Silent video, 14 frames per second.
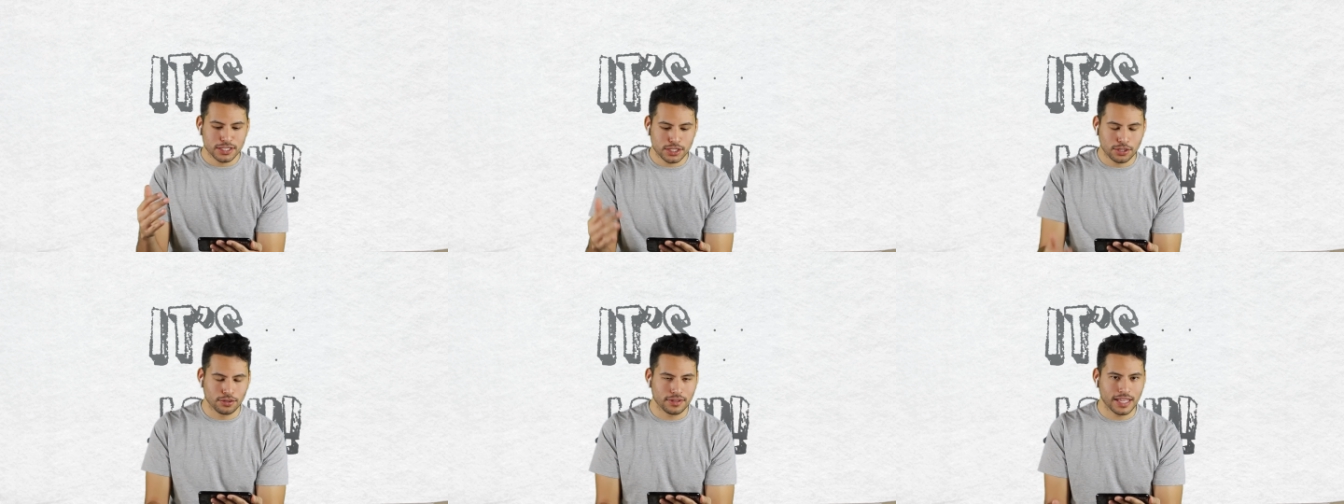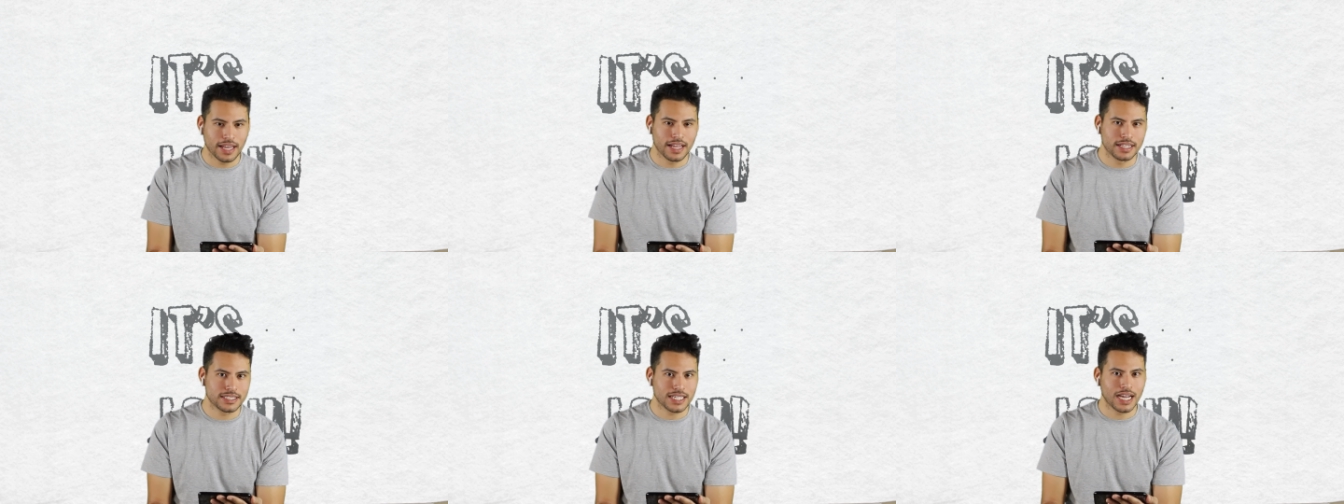to the
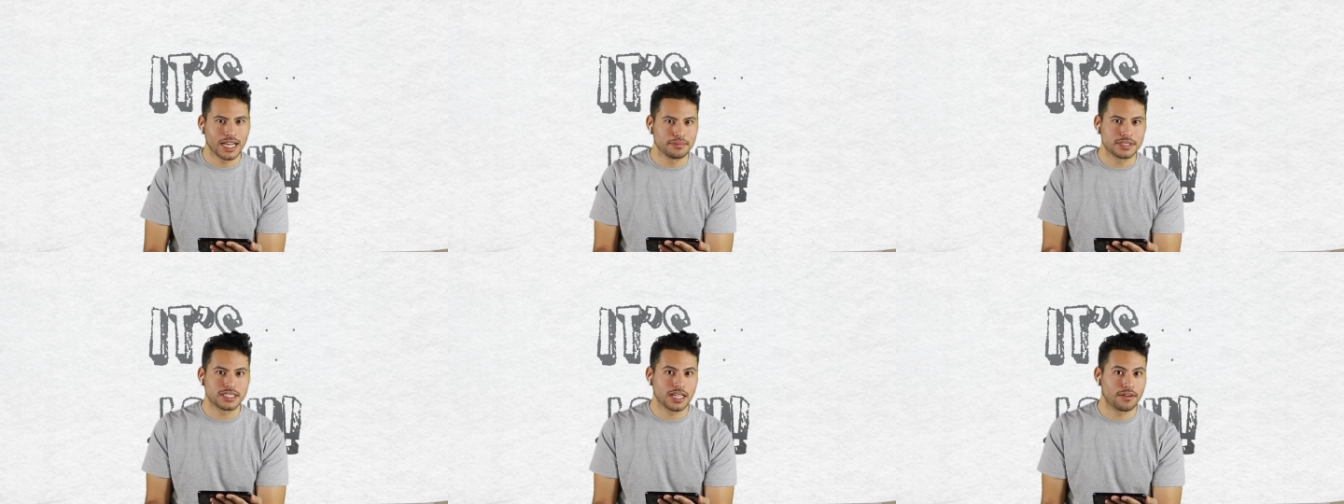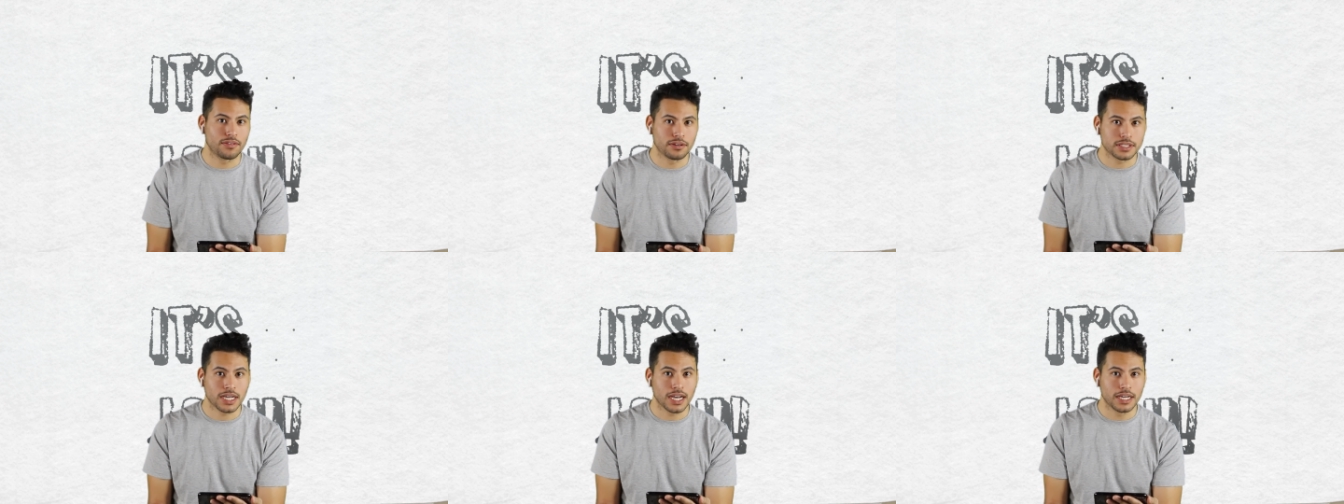end time
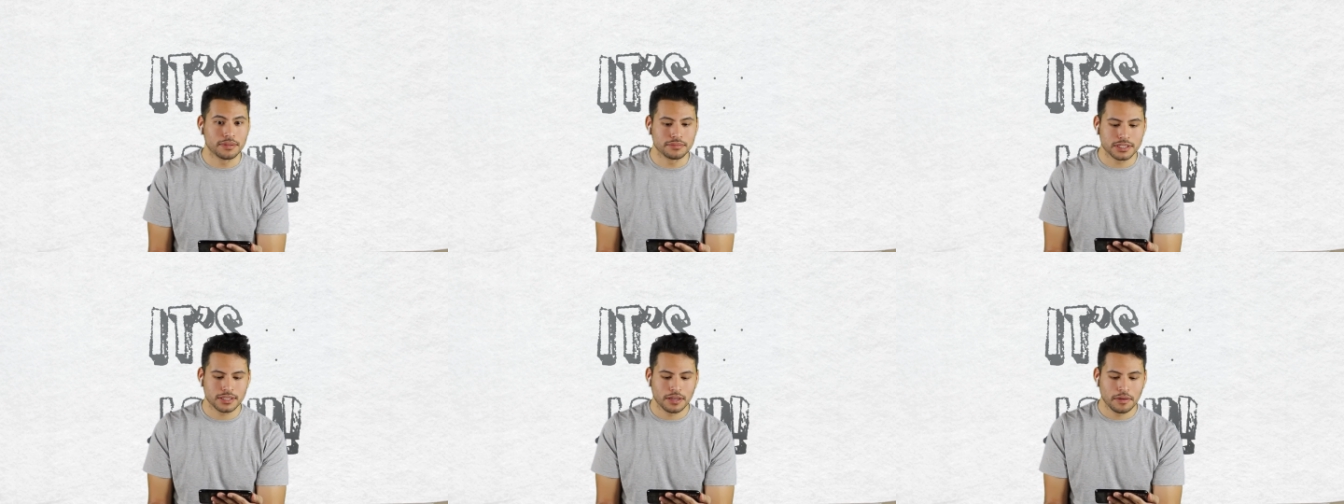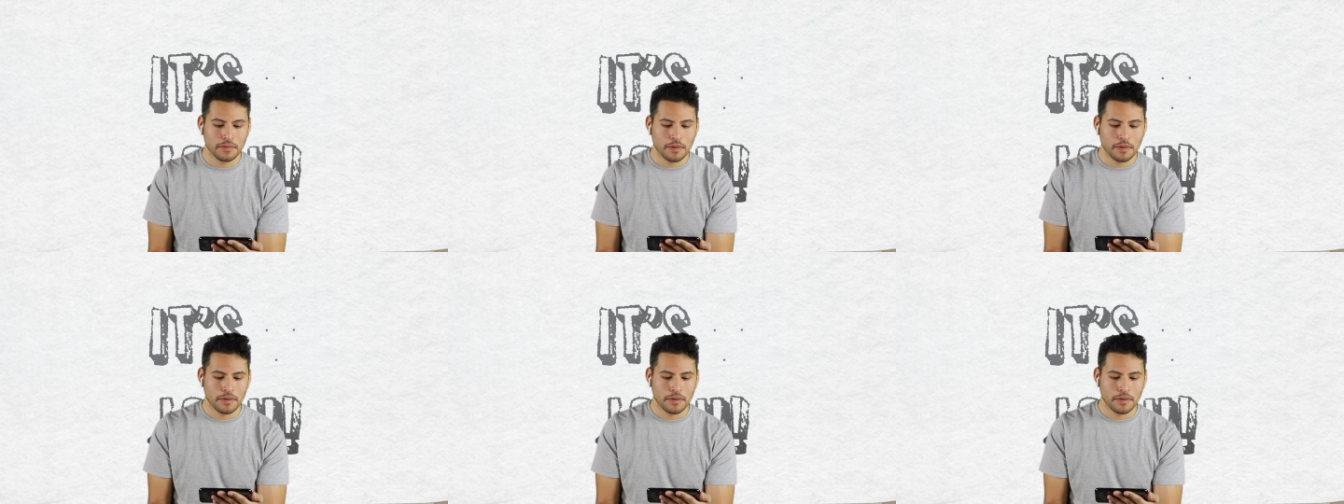several times.